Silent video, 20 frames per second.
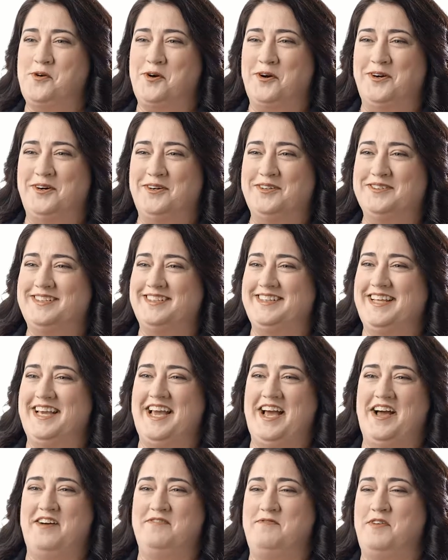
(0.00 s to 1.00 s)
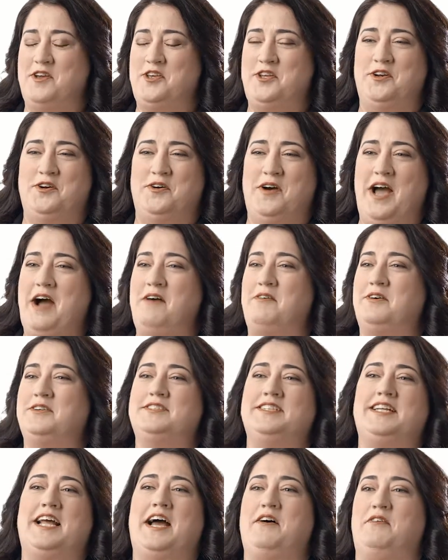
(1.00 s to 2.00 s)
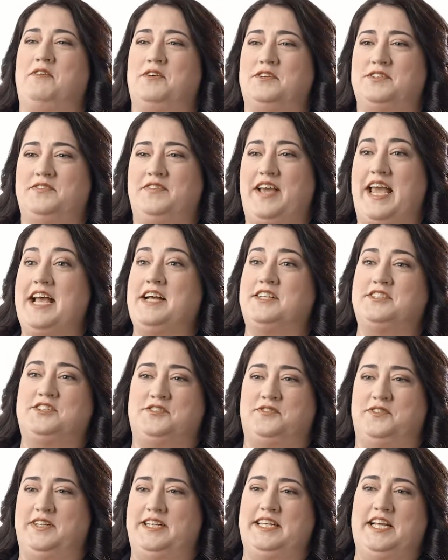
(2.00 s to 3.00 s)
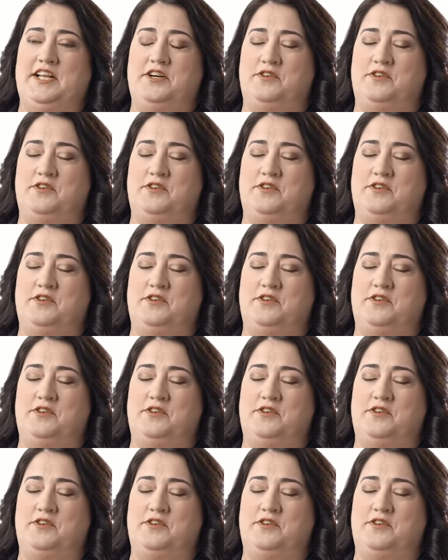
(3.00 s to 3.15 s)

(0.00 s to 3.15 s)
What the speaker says: world, and they have, hours and hours of answering